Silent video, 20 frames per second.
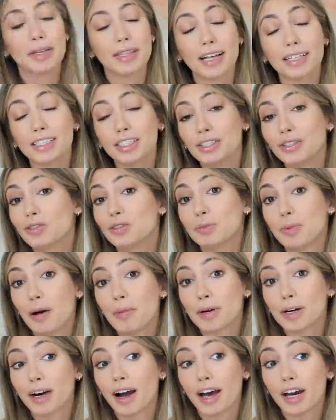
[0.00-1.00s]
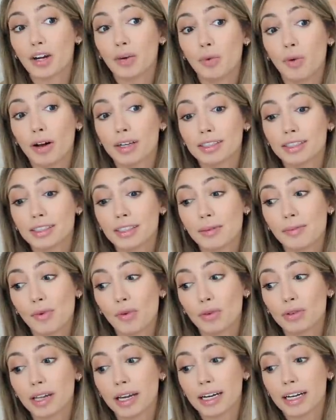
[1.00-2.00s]
And that's a huge bummer. I don't want some
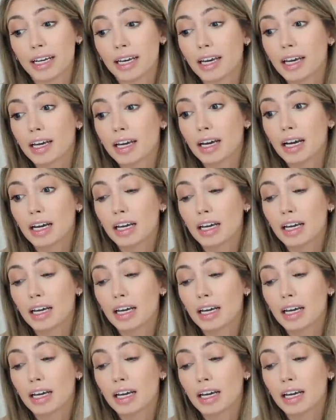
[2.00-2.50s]
old lady